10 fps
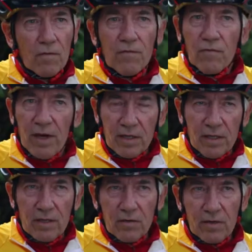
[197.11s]
of the ride
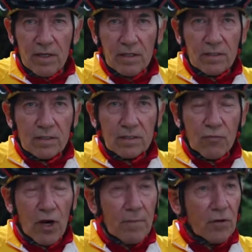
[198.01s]
leader is
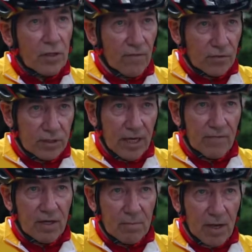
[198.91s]
primarily for
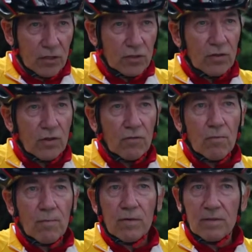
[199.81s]
safety, making sure the
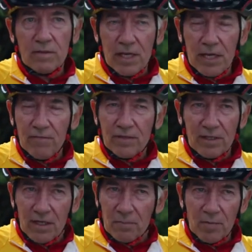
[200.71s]
group leaves
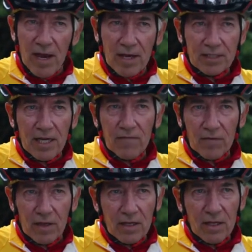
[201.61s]
and comes back safely